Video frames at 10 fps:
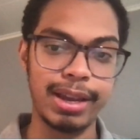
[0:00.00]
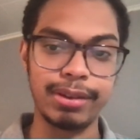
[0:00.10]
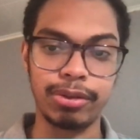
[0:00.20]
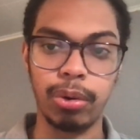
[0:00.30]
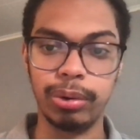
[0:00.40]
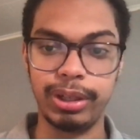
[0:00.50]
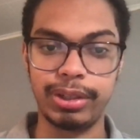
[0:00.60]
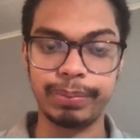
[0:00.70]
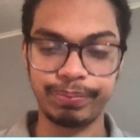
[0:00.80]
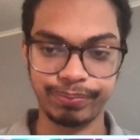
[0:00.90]
and
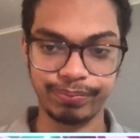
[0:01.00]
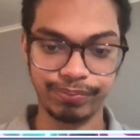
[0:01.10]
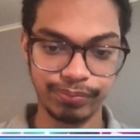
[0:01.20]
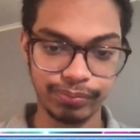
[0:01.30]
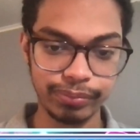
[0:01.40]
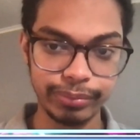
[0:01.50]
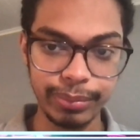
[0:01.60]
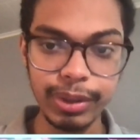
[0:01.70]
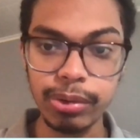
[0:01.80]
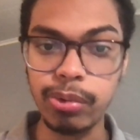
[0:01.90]
goalies
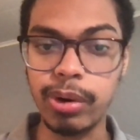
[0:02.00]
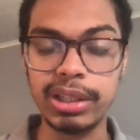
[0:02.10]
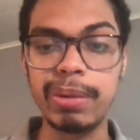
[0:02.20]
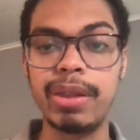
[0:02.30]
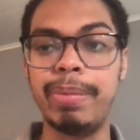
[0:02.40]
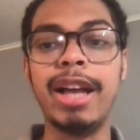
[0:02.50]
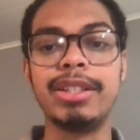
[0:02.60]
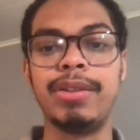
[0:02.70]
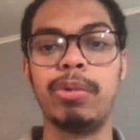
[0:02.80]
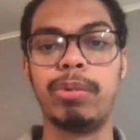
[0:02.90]
who are some of the
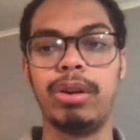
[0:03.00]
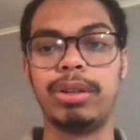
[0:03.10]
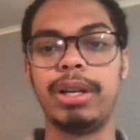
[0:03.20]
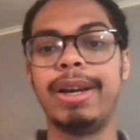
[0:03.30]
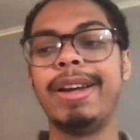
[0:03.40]
best in the world.